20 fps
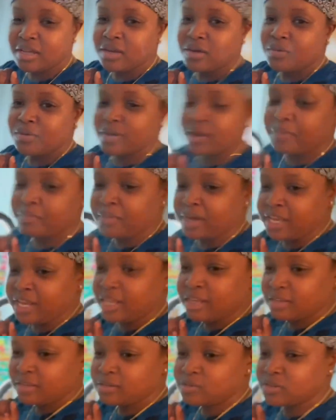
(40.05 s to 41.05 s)
What up, buddy? You
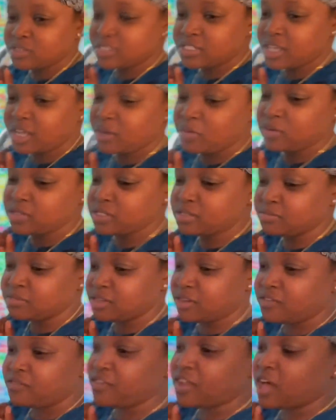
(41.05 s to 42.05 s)
want to say what's up to
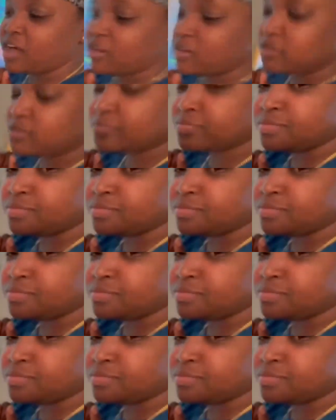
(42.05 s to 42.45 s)
the vlog?